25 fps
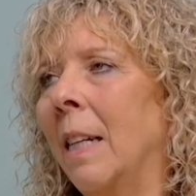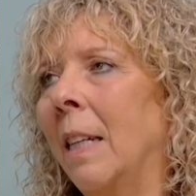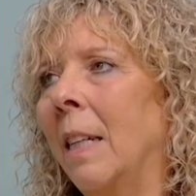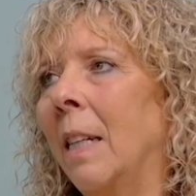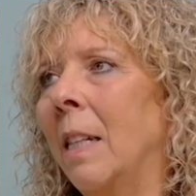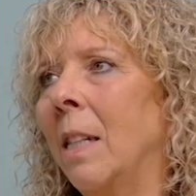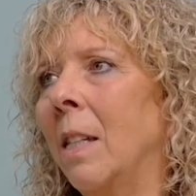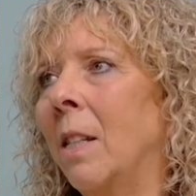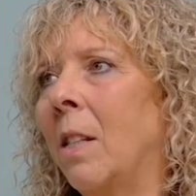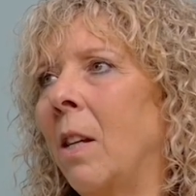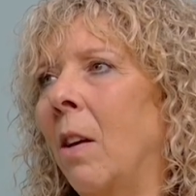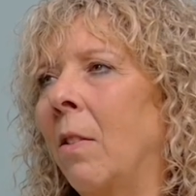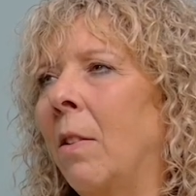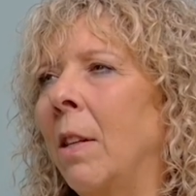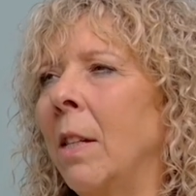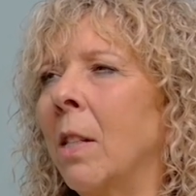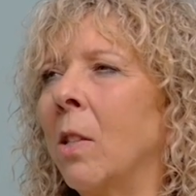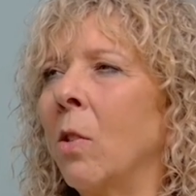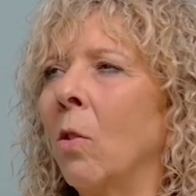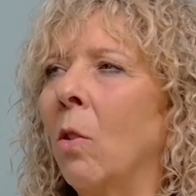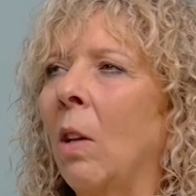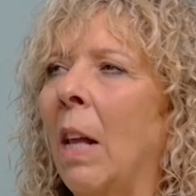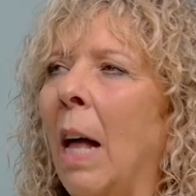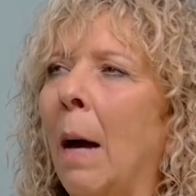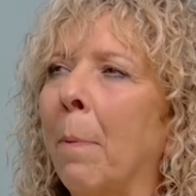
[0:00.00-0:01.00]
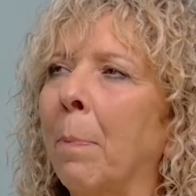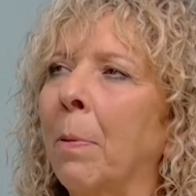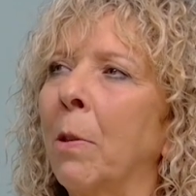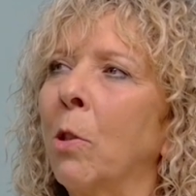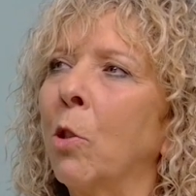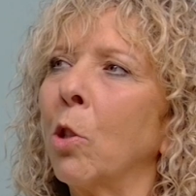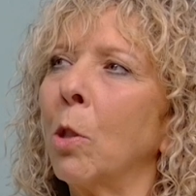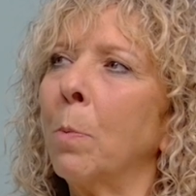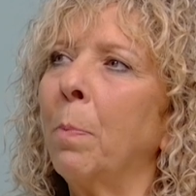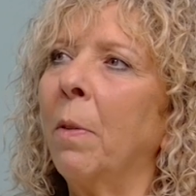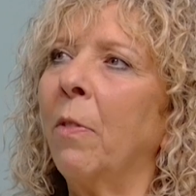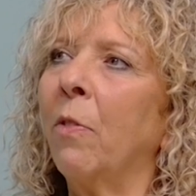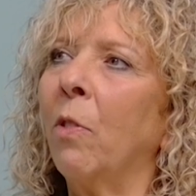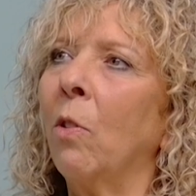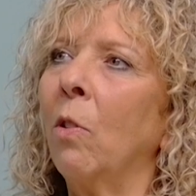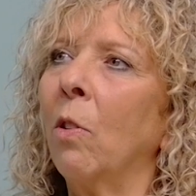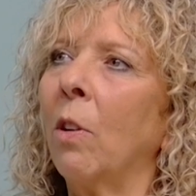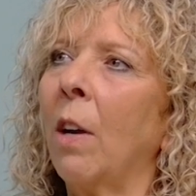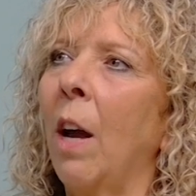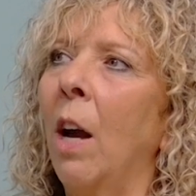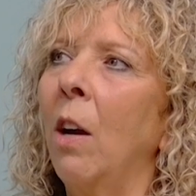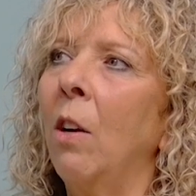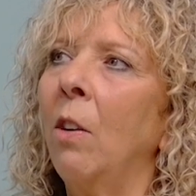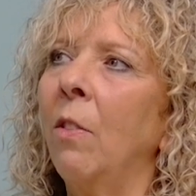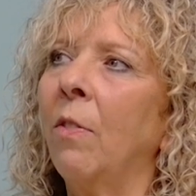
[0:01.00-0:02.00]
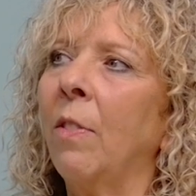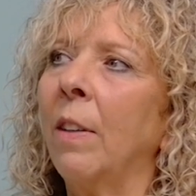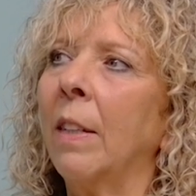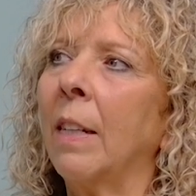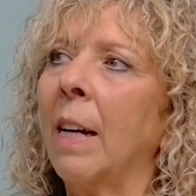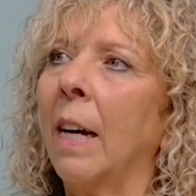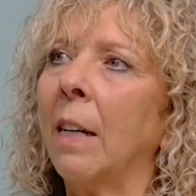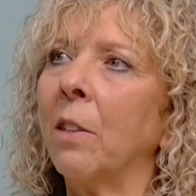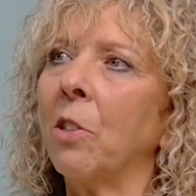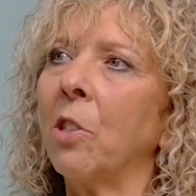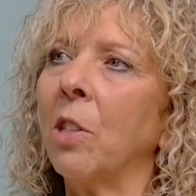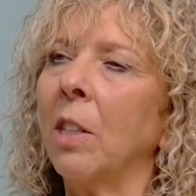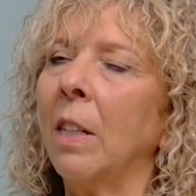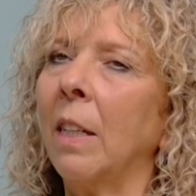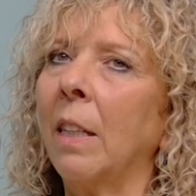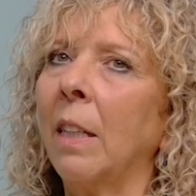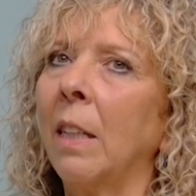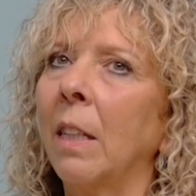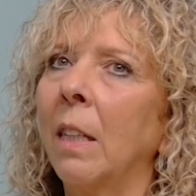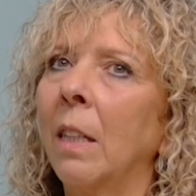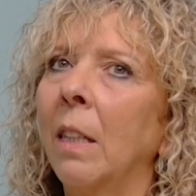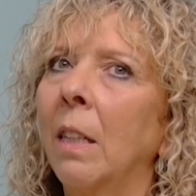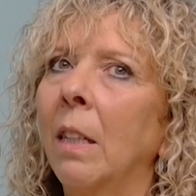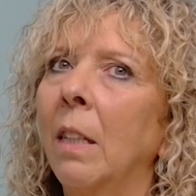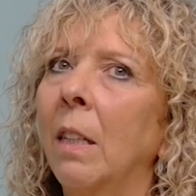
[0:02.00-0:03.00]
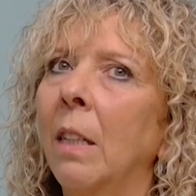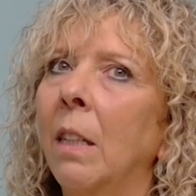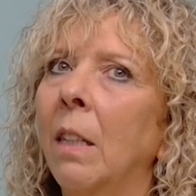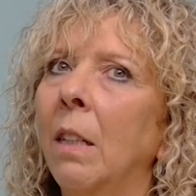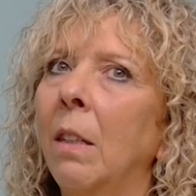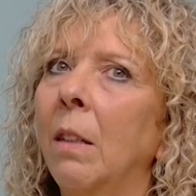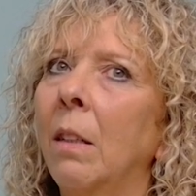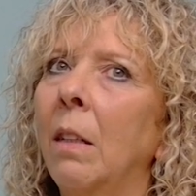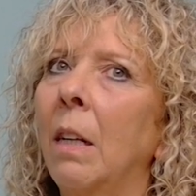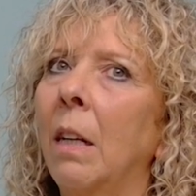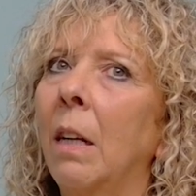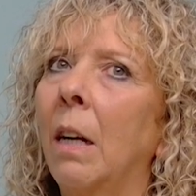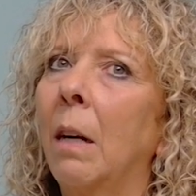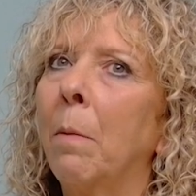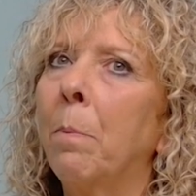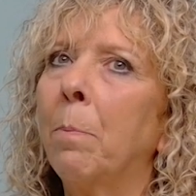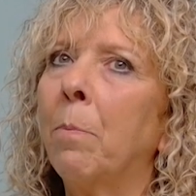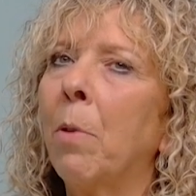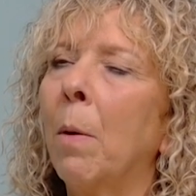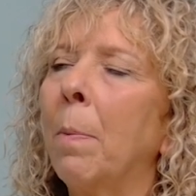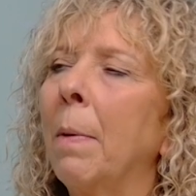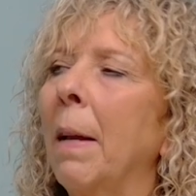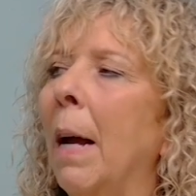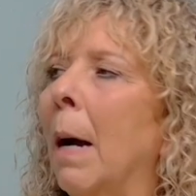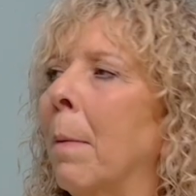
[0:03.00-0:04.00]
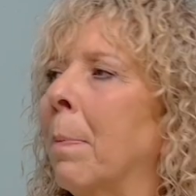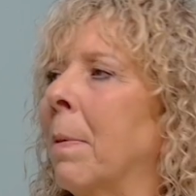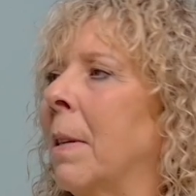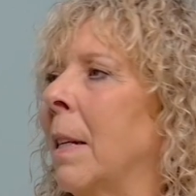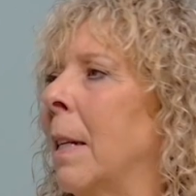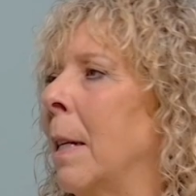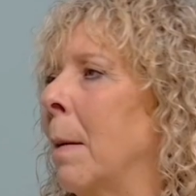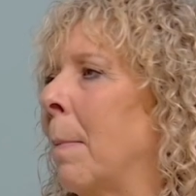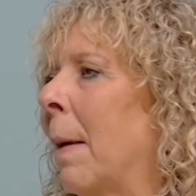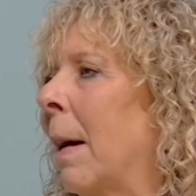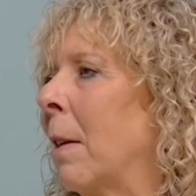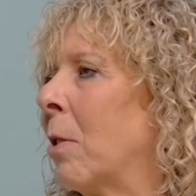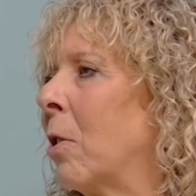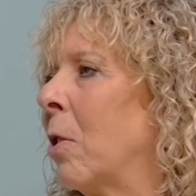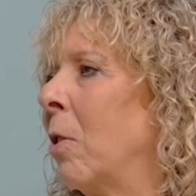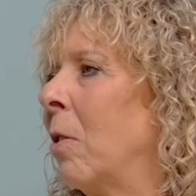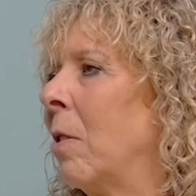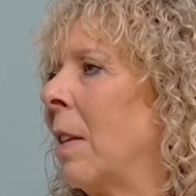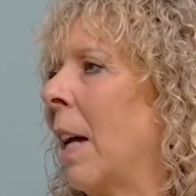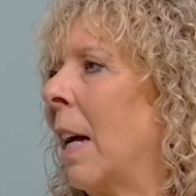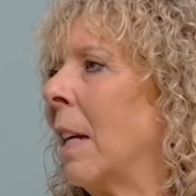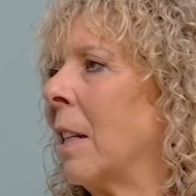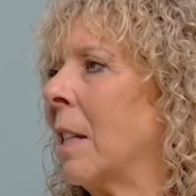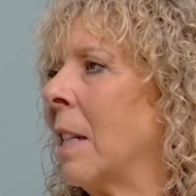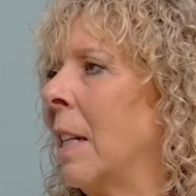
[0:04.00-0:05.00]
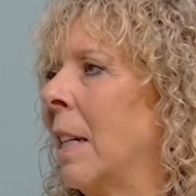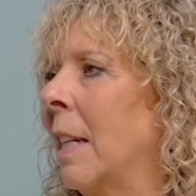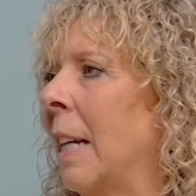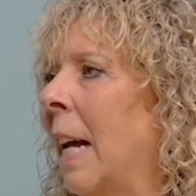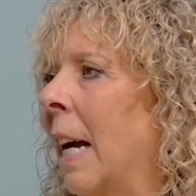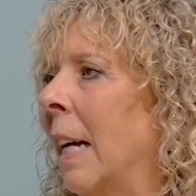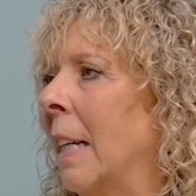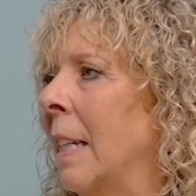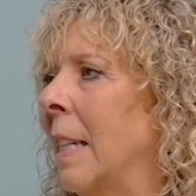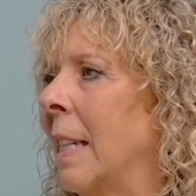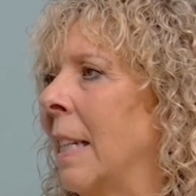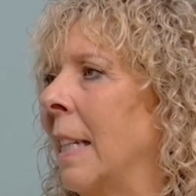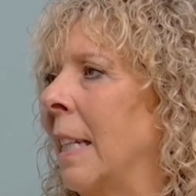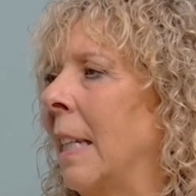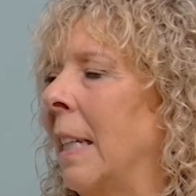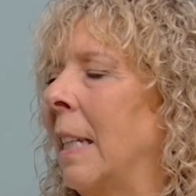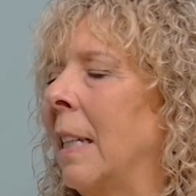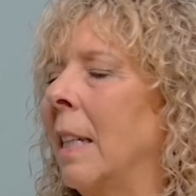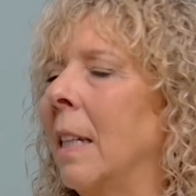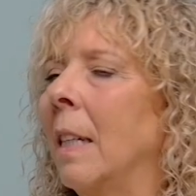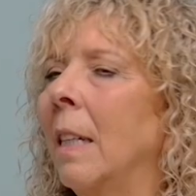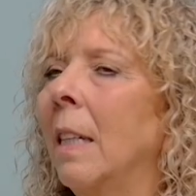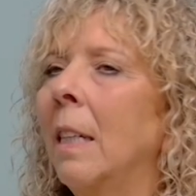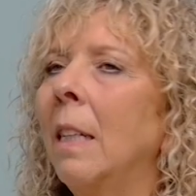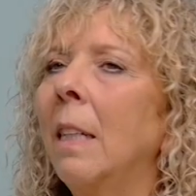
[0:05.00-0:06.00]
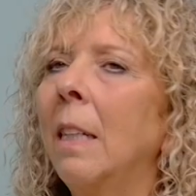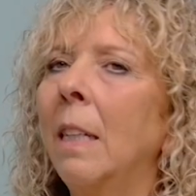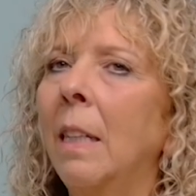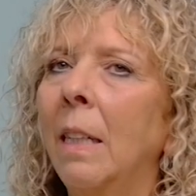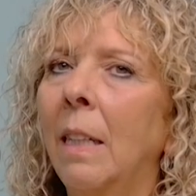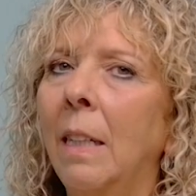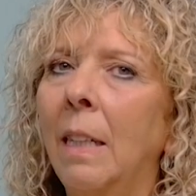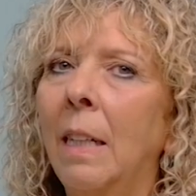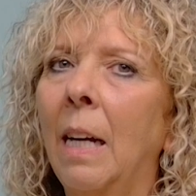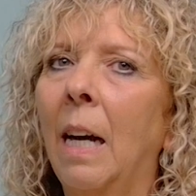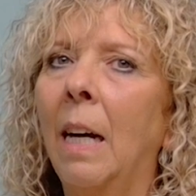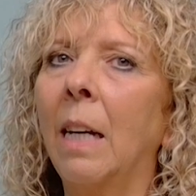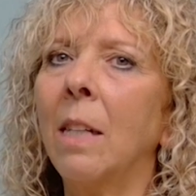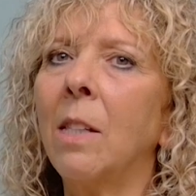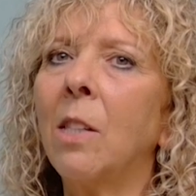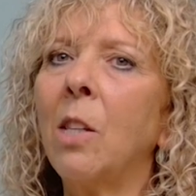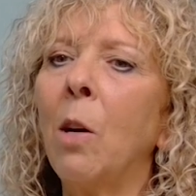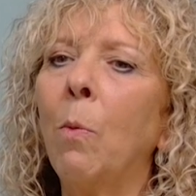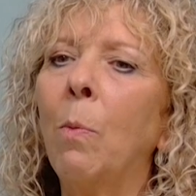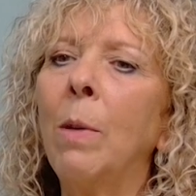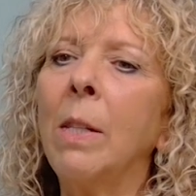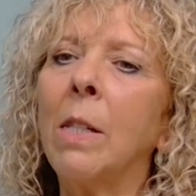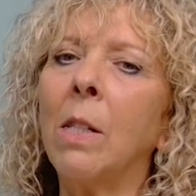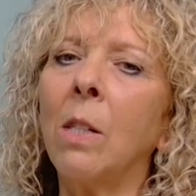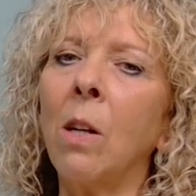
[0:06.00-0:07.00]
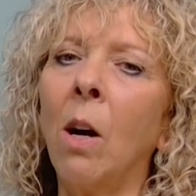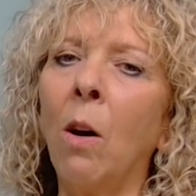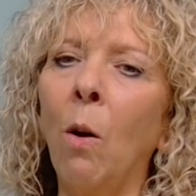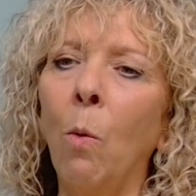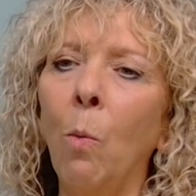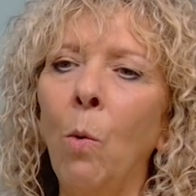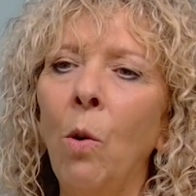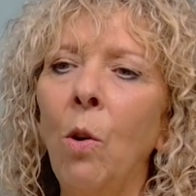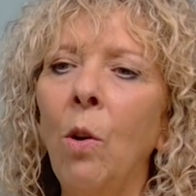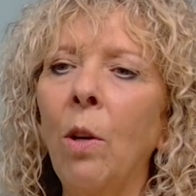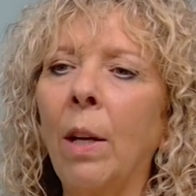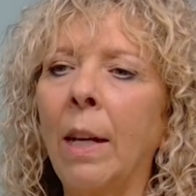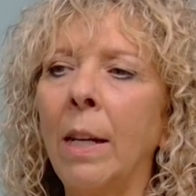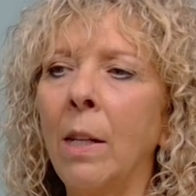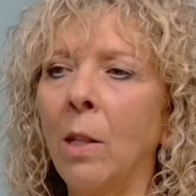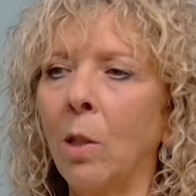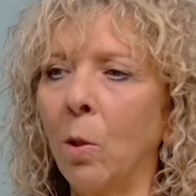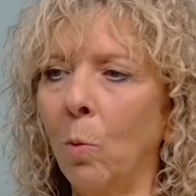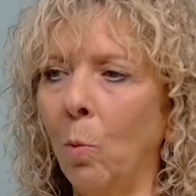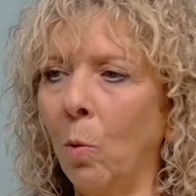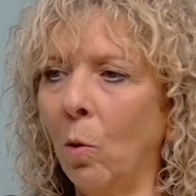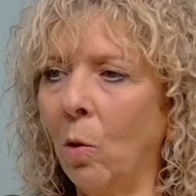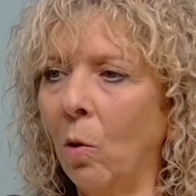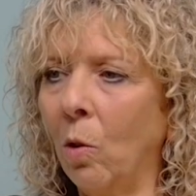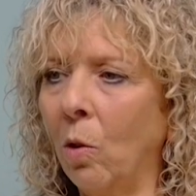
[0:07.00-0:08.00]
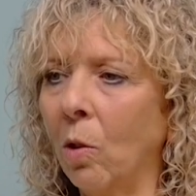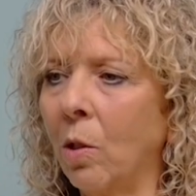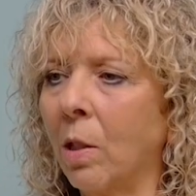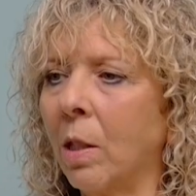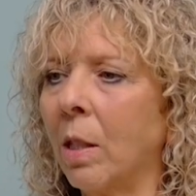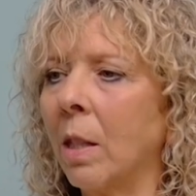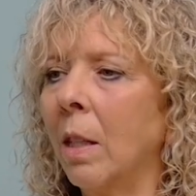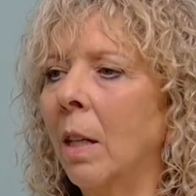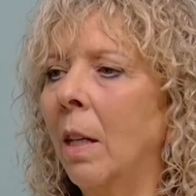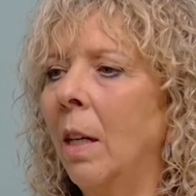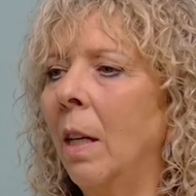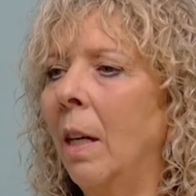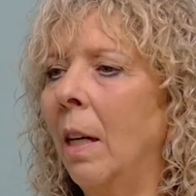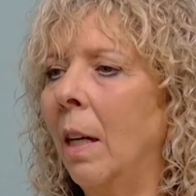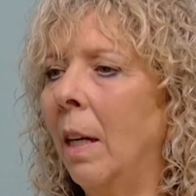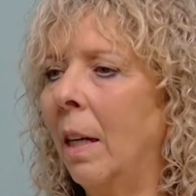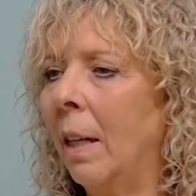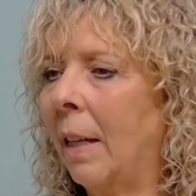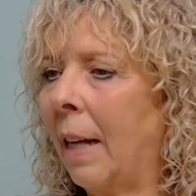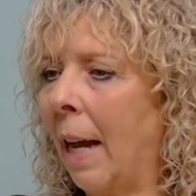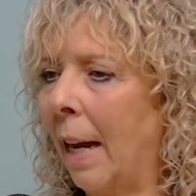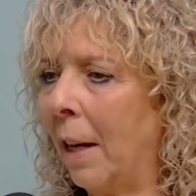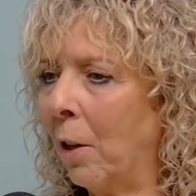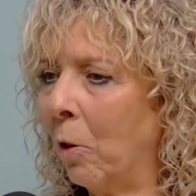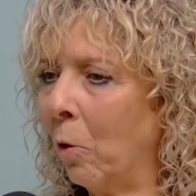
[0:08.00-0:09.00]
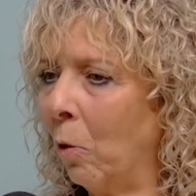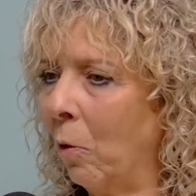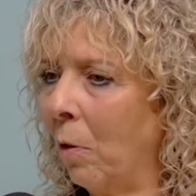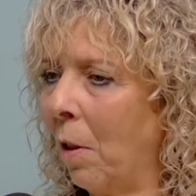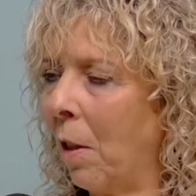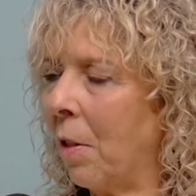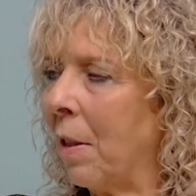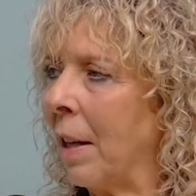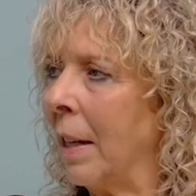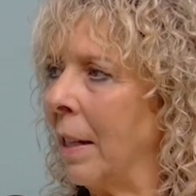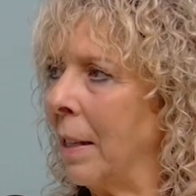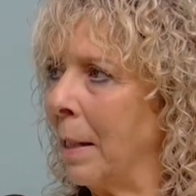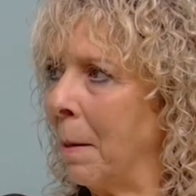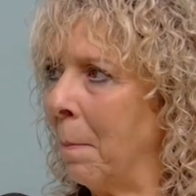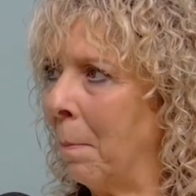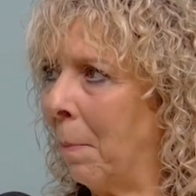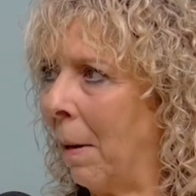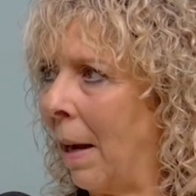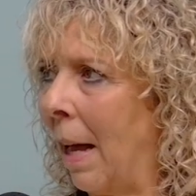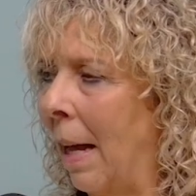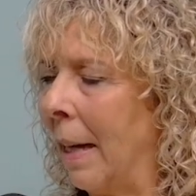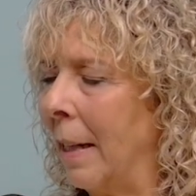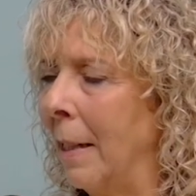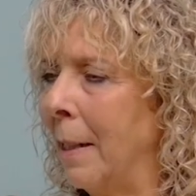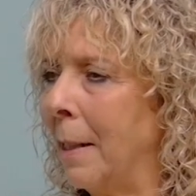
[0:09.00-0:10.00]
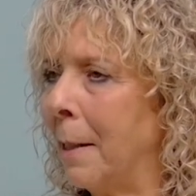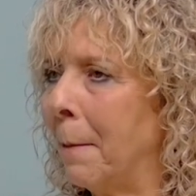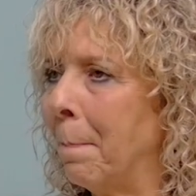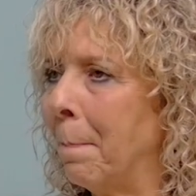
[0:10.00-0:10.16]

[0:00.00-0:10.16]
Wow. So this all happened just before COVID, actually. Probably happened in about 2019. Really? Yeah, so we start working towards getting all the things in place.